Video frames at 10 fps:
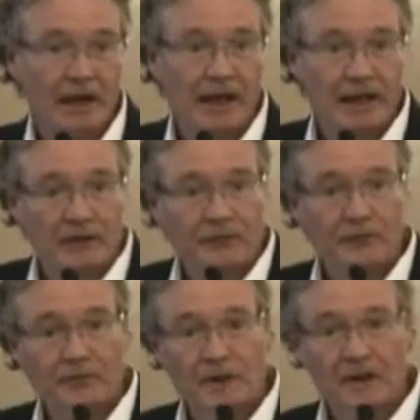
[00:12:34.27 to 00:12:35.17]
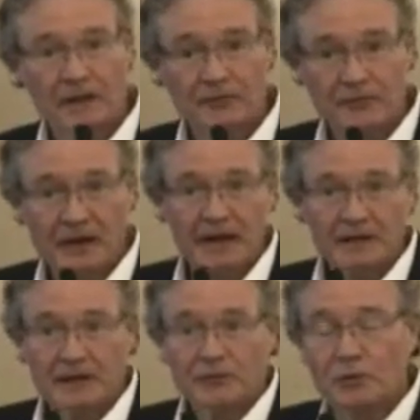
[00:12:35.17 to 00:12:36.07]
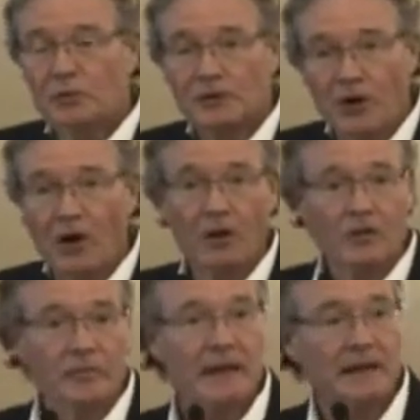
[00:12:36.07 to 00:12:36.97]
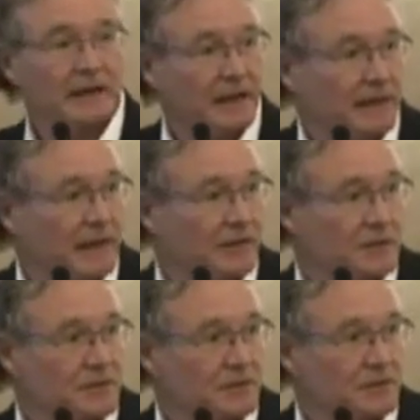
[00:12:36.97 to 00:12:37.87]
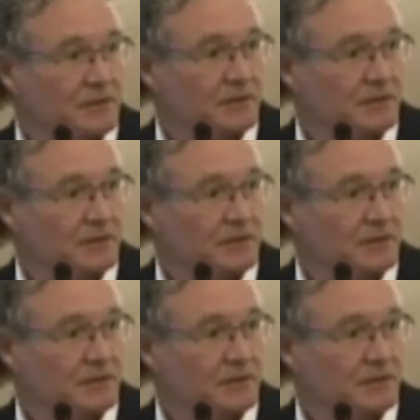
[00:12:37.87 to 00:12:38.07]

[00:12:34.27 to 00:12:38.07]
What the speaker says: And in fact, if you look at all the mandate letters,